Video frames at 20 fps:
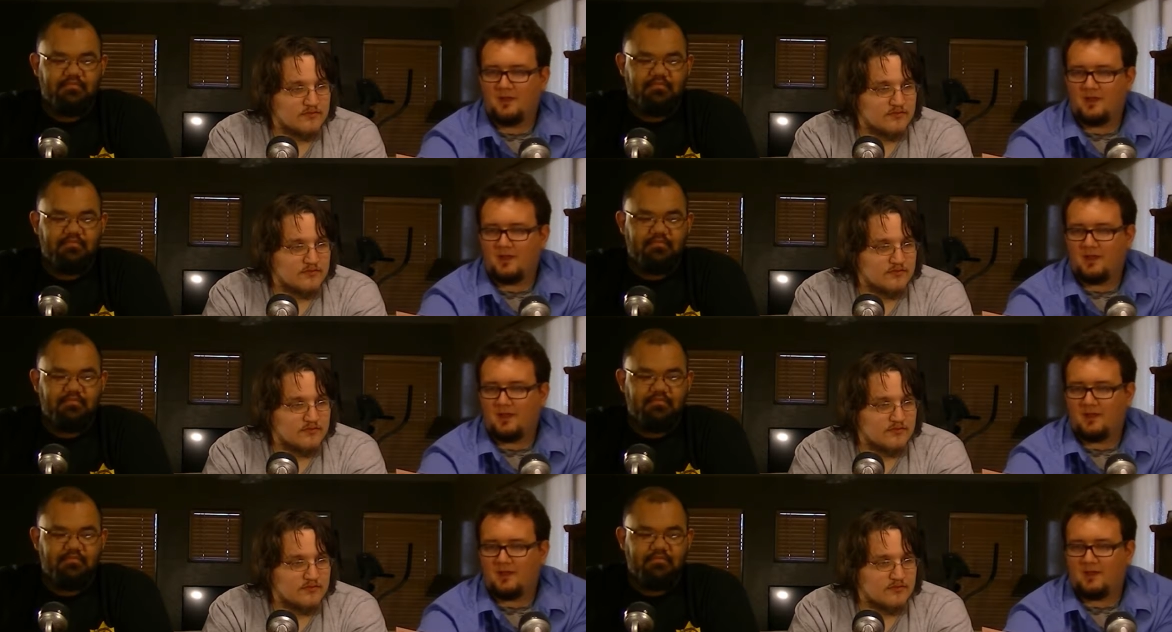
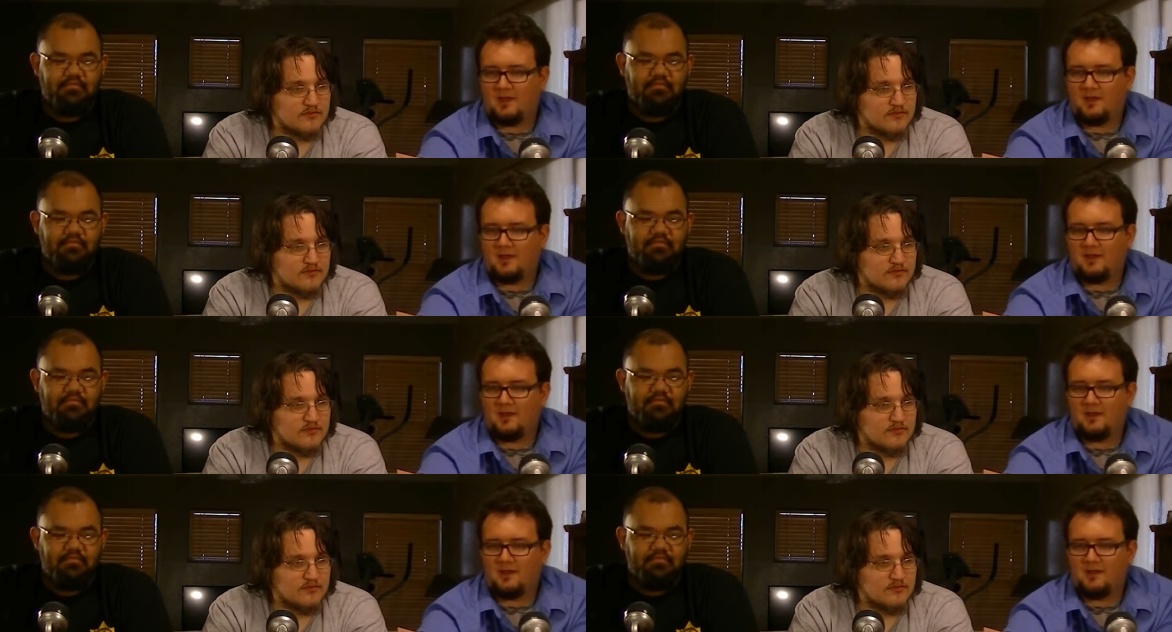
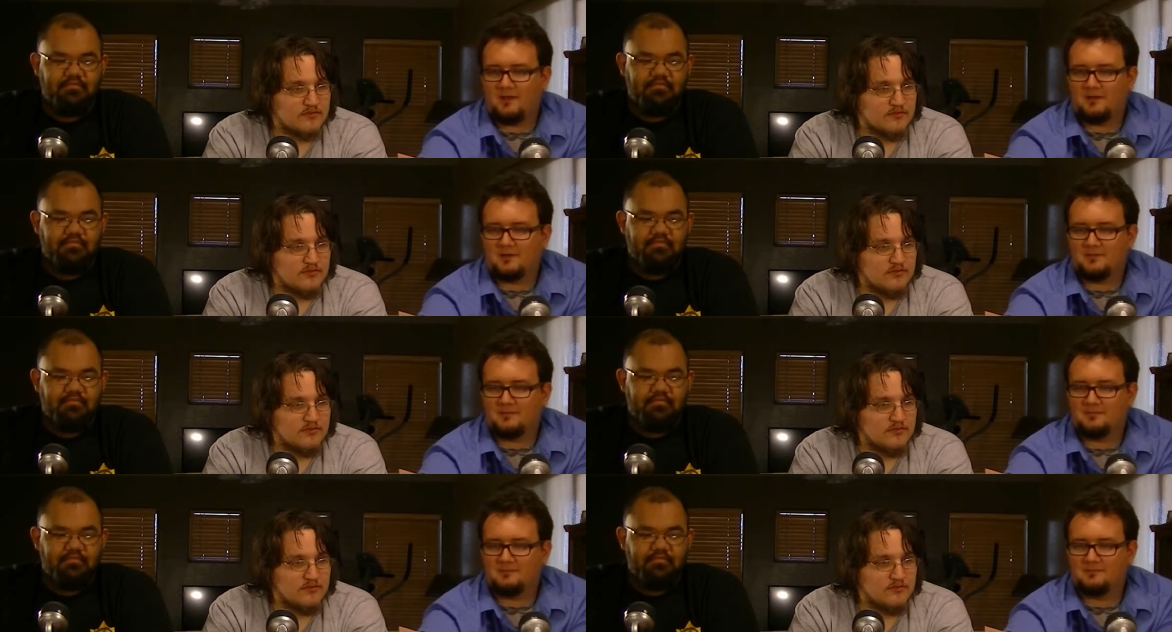
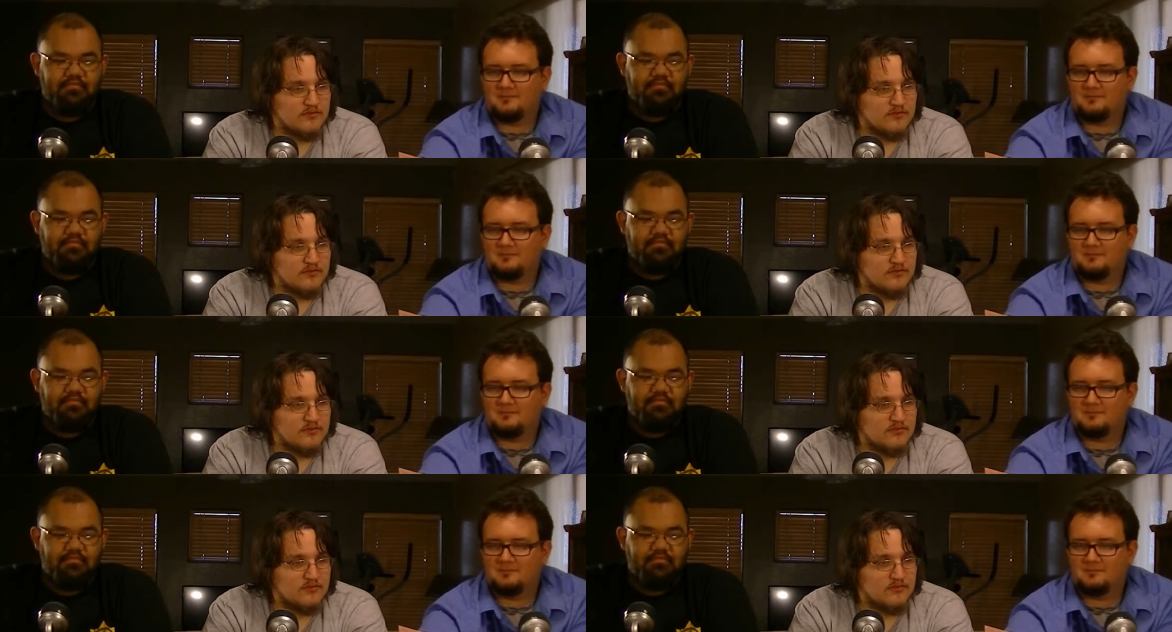Speaker 1: and
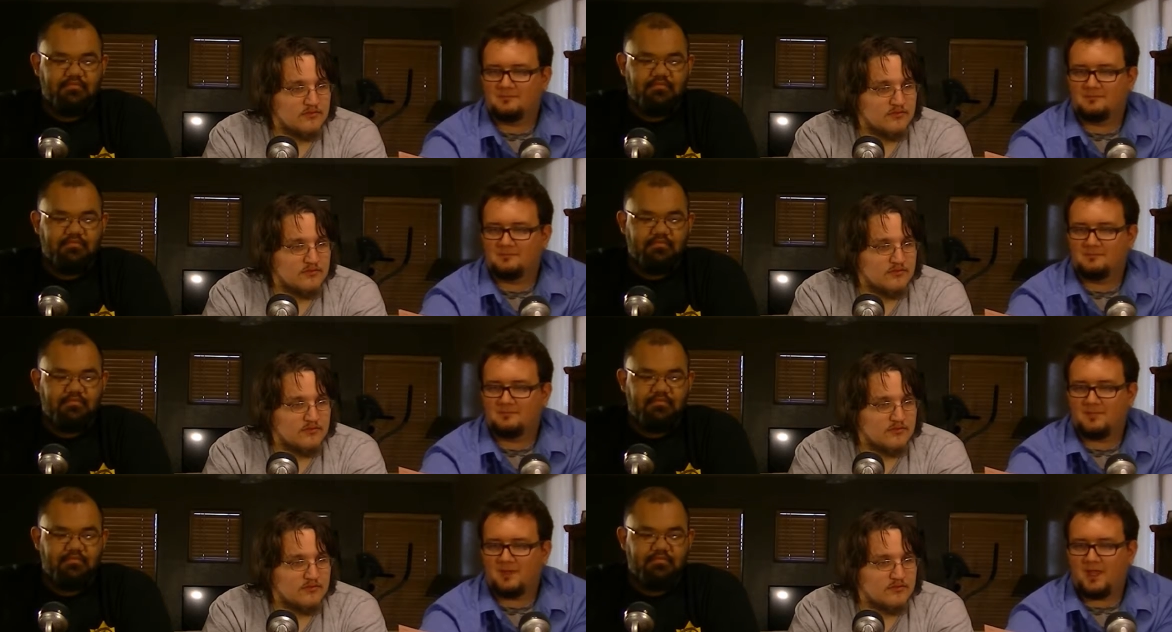
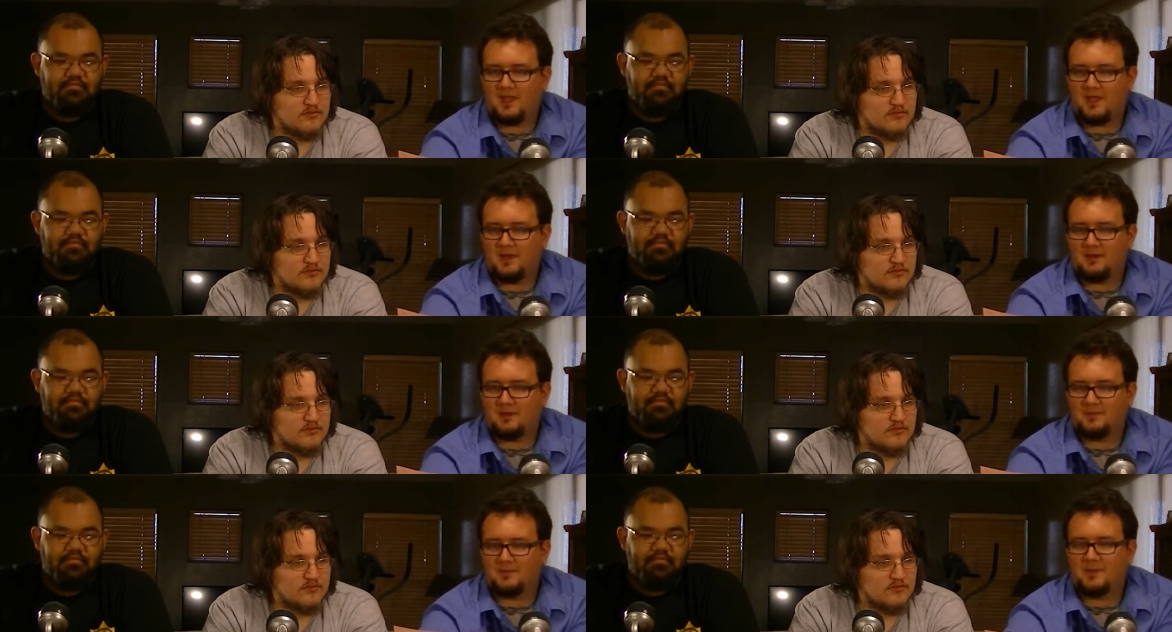
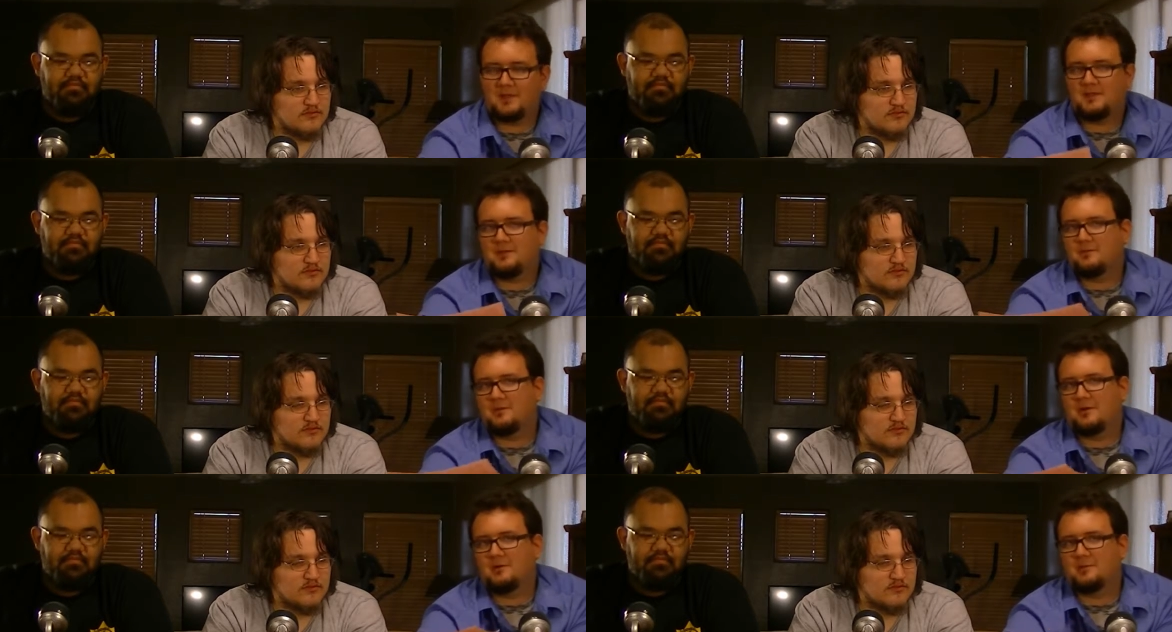Hannah. Thank
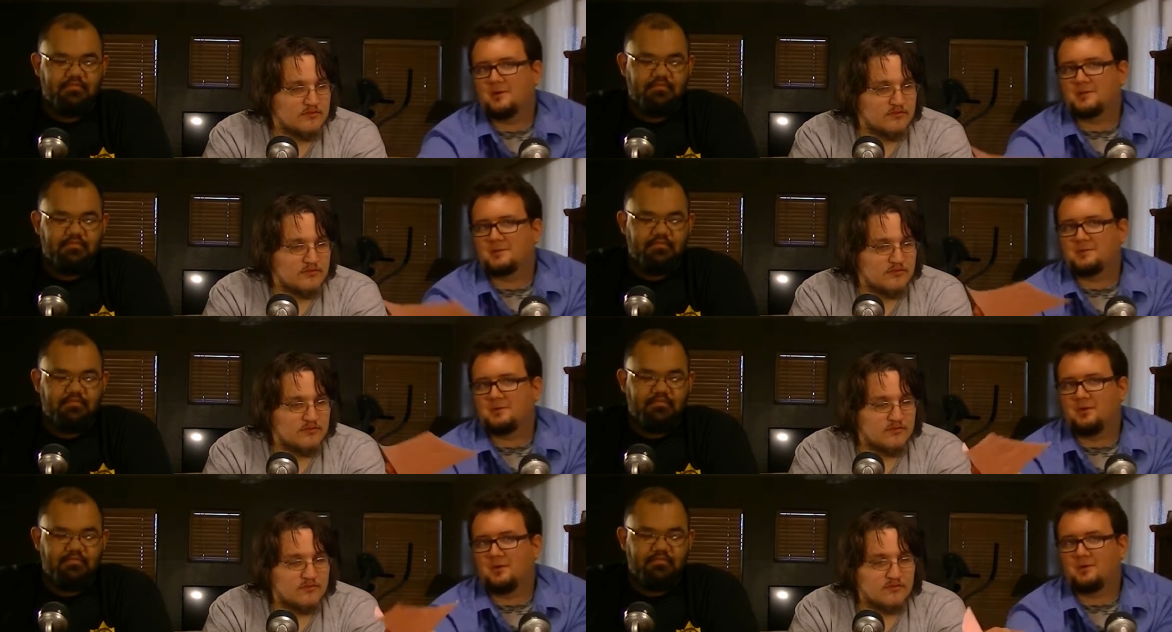you very
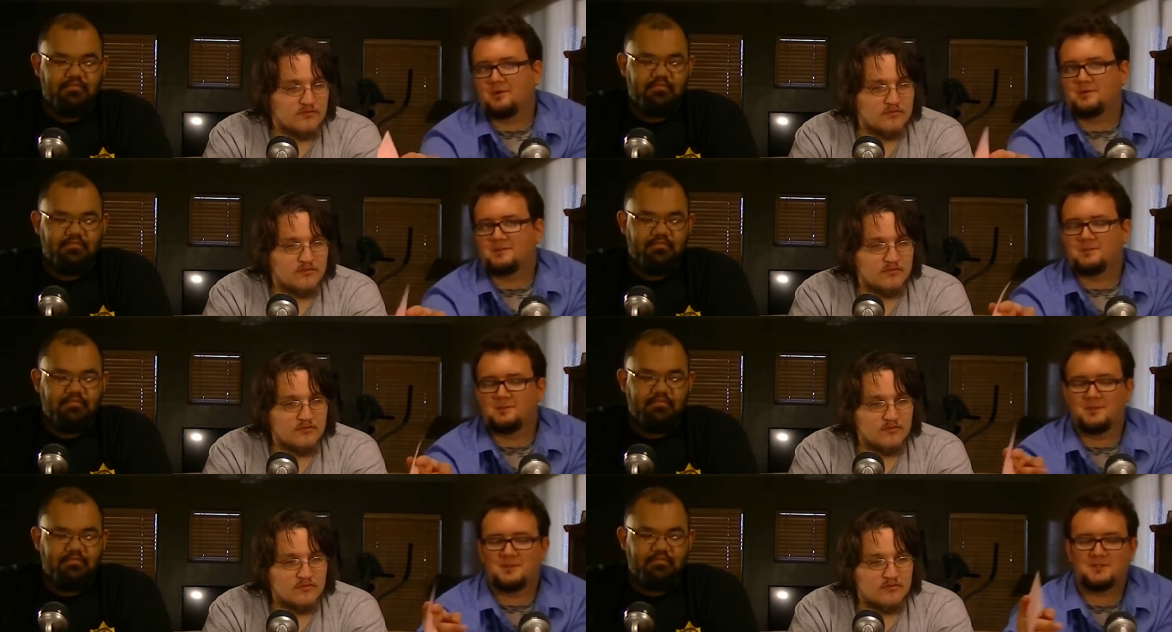much for all your
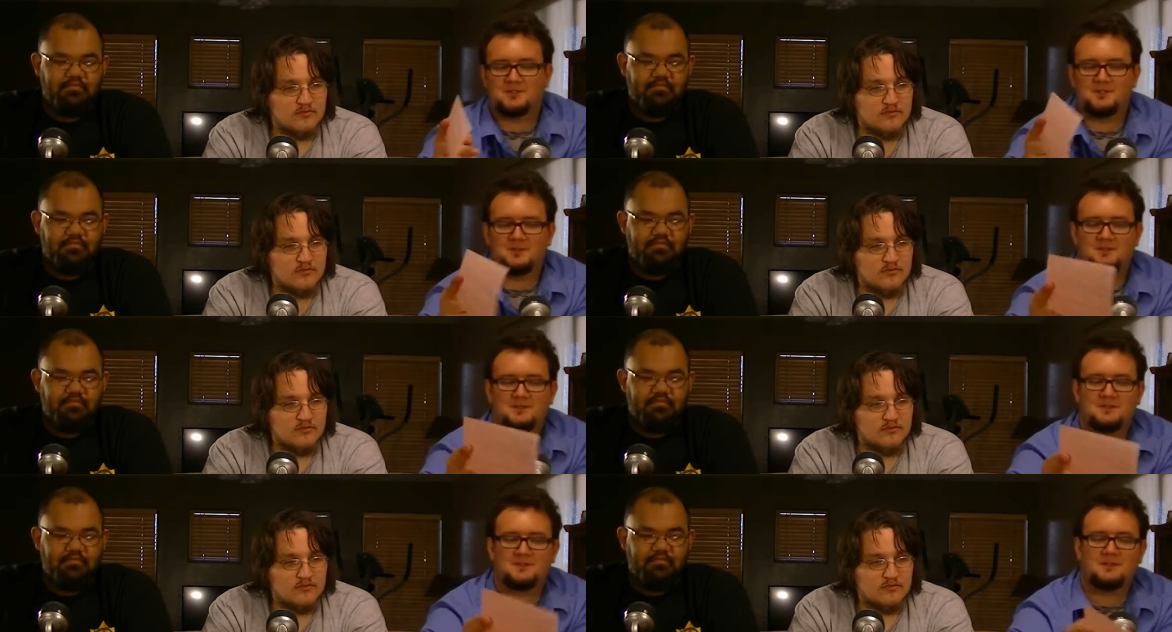
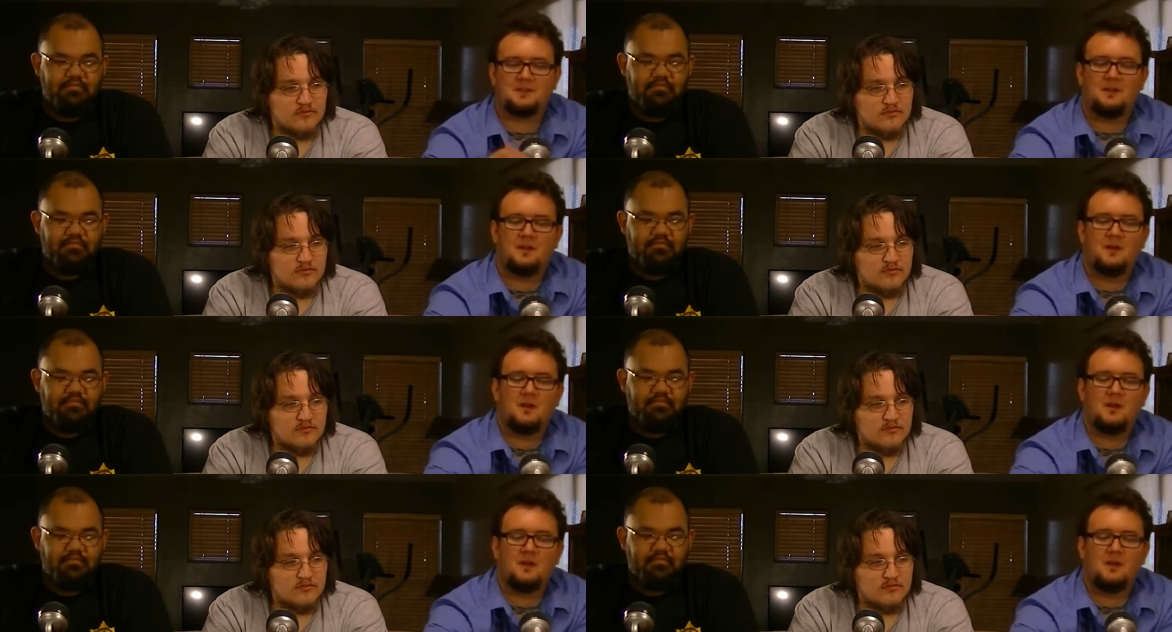submissions.